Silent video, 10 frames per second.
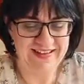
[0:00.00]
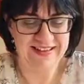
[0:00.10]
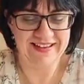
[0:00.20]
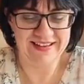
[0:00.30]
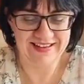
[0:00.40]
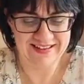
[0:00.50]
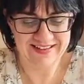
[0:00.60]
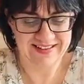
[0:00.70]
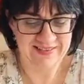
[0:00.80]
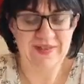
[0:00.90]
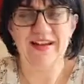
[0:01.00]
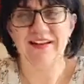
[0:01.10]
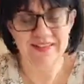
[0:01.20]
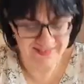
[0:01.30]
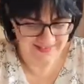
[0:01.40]
um,
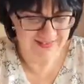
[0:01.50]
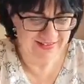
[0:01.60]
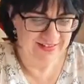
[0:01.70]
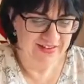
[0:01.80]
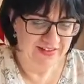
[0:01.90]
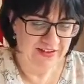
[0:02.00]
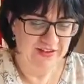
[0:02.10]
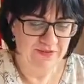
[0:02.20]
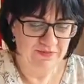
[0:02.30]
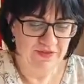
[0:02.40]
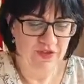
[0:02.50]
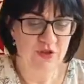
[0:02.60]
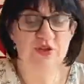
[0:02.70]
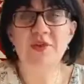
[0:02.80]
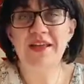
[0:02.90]
well,
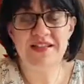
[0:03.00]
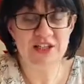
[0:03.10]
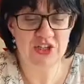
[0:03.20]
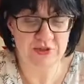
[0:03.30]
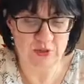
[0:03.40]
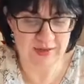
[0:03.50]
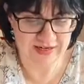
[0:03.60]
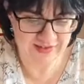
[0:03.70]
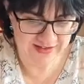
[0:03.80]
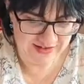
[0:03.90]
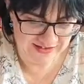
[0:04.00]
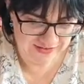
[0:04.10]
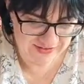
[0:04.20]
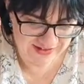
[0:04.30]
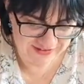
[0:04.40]
you do the addition quicker than
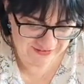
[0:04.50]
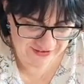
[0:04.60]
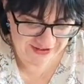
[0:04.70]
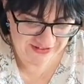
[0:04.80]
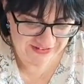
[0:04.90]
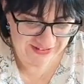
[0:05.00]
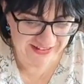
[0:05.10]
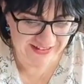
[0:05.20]
I do, that's for sure.